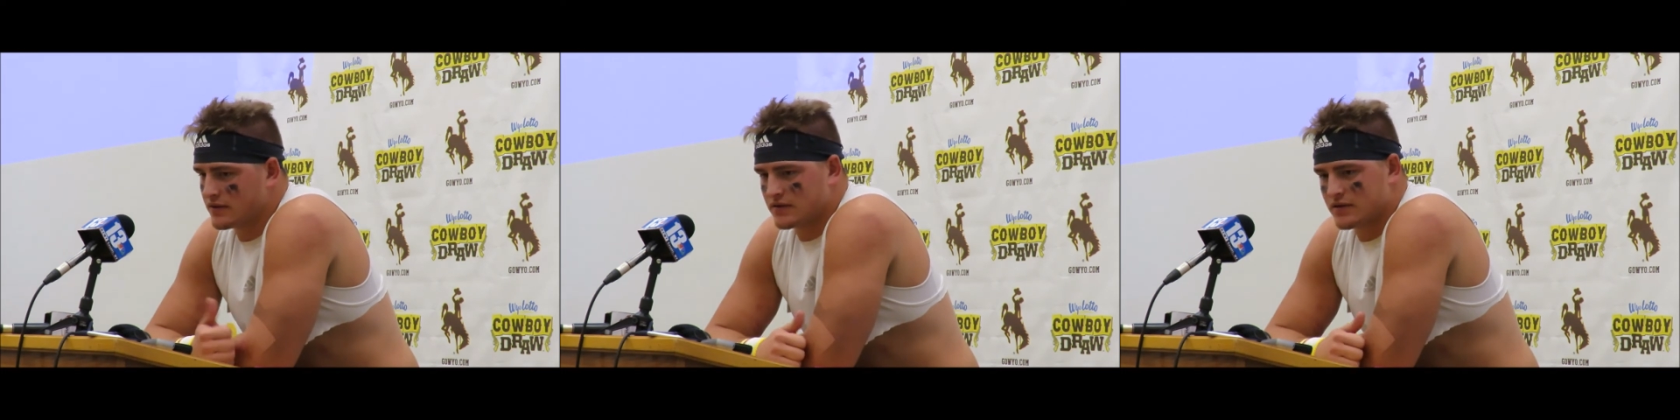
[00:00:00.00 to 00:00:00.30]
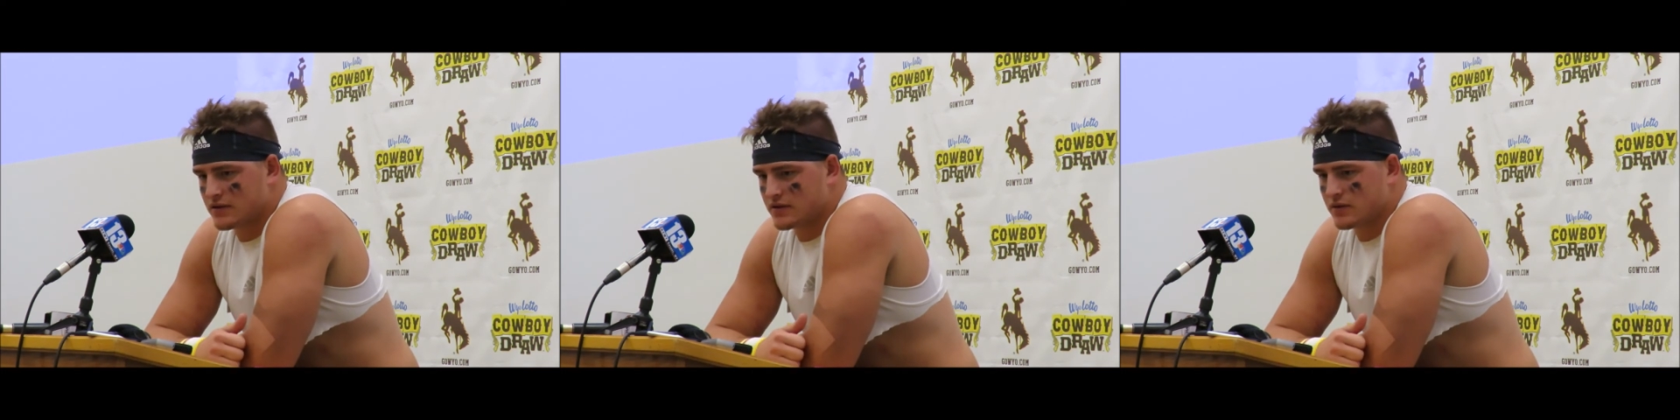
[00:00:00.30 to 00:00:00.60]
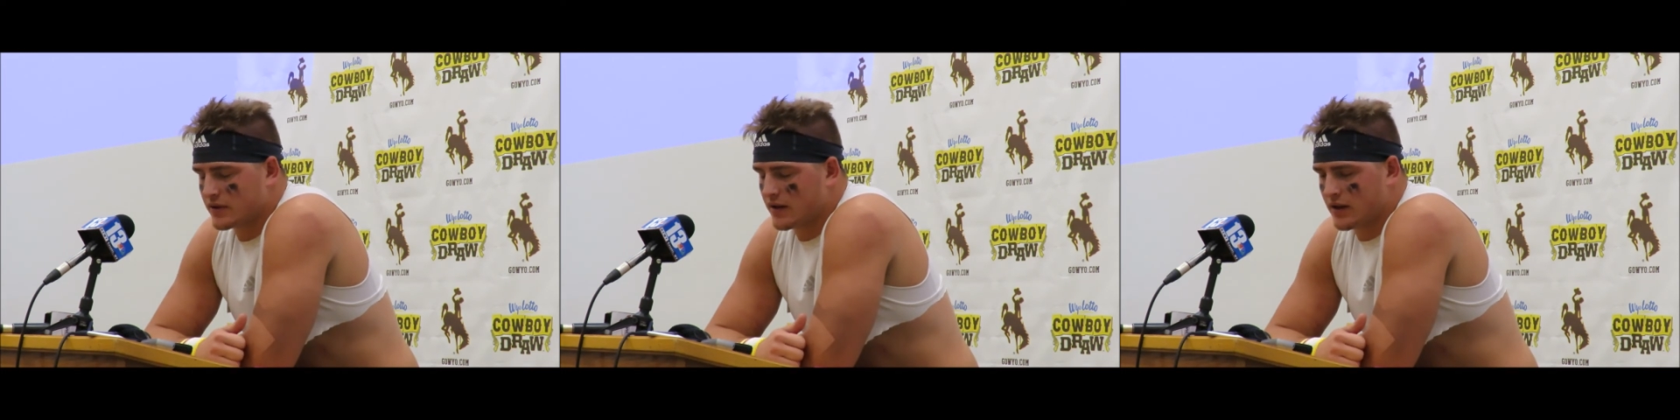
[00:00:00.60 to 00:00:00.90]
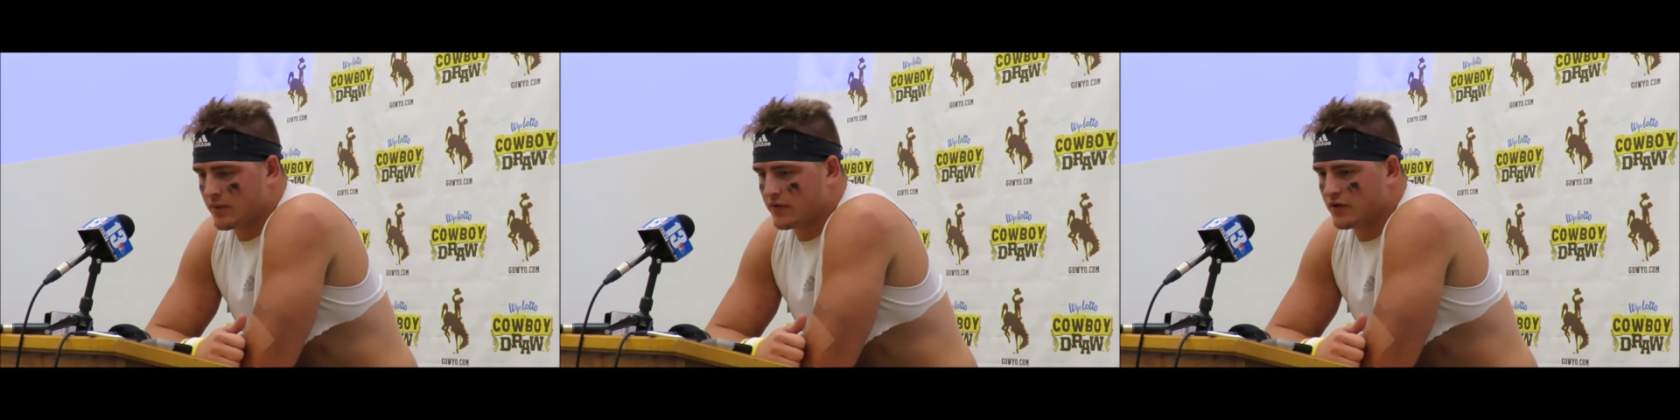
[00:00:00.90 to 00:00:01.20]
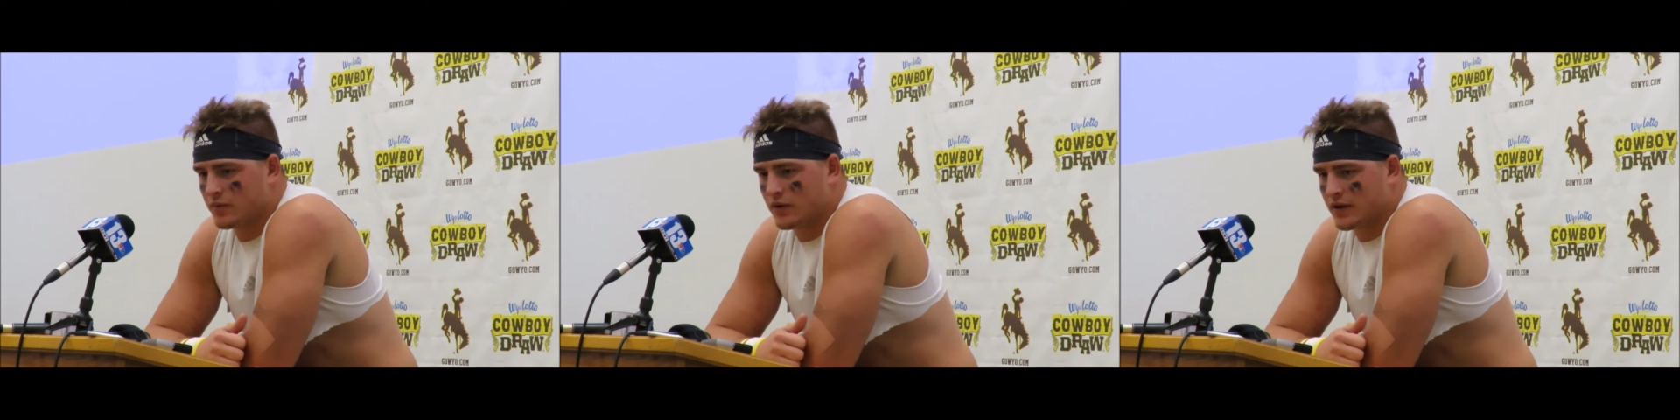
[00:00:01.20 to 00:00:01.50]
just just the game of
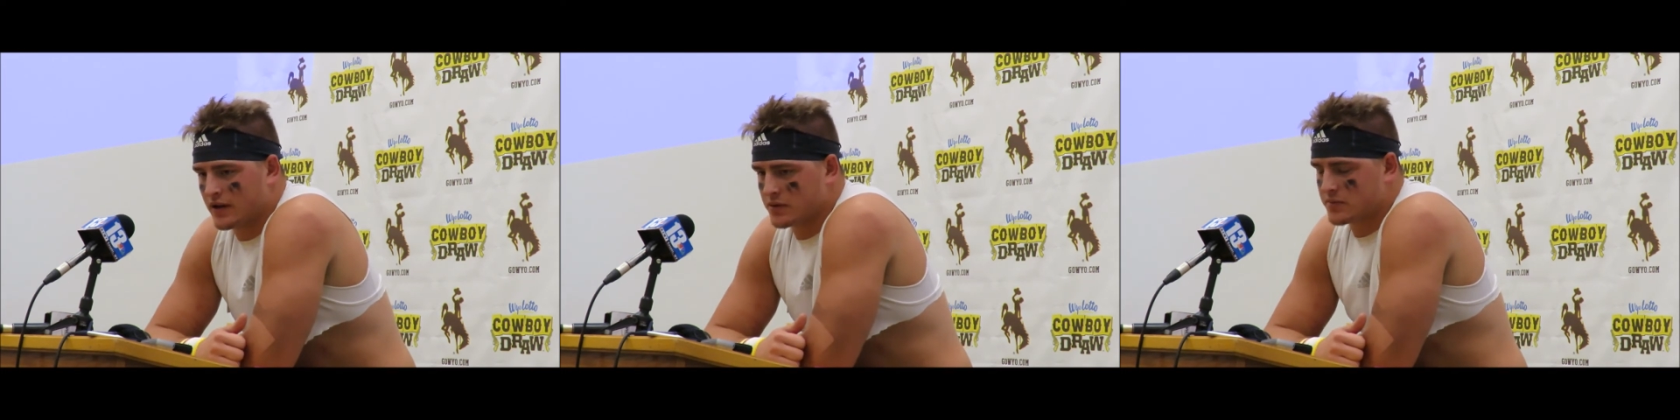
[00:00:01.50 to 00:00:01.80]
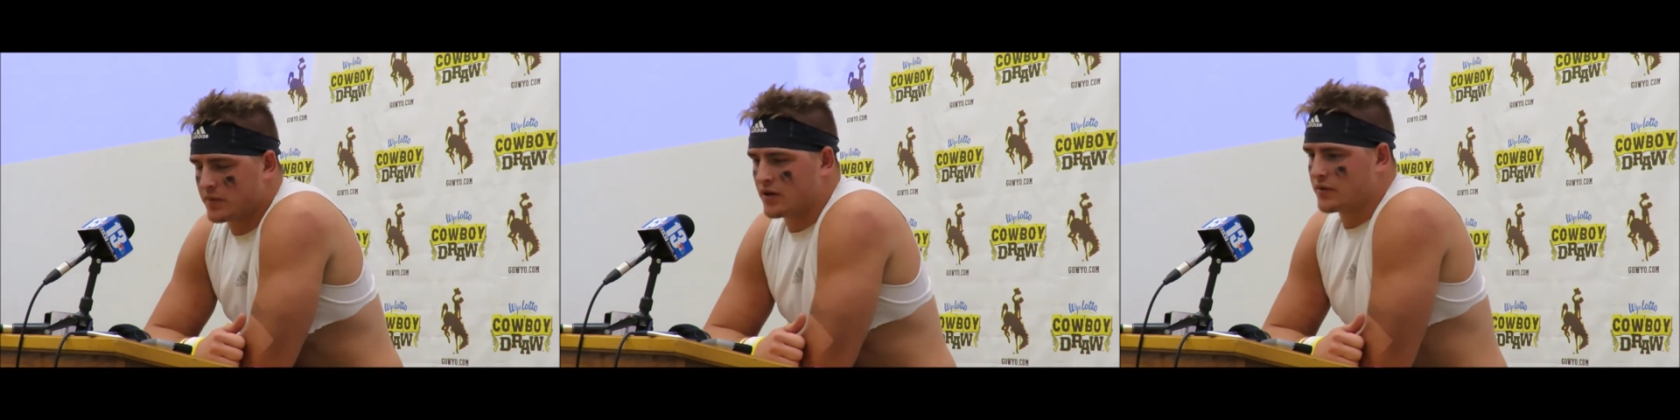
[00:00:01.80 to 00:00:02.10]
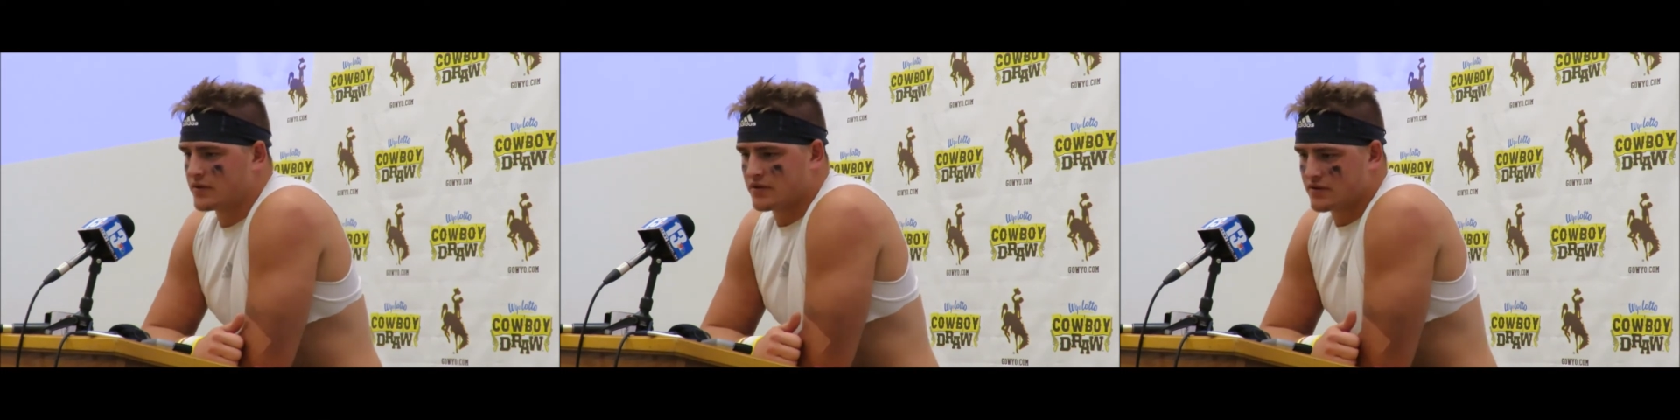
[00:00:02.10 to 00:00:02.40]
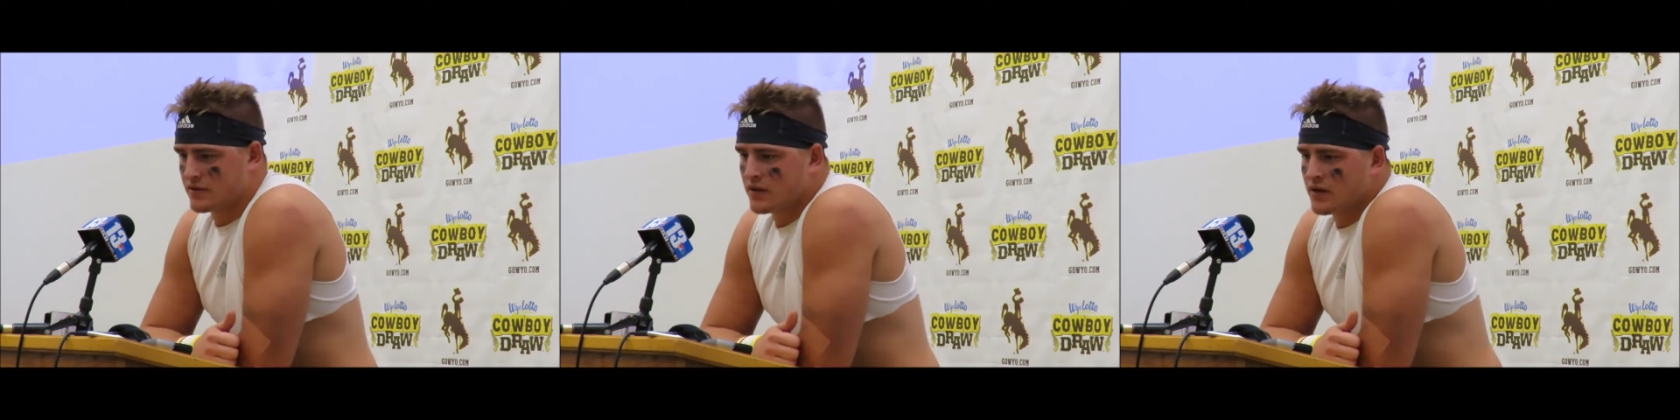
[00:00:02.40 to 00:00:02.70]
football and how you respond to just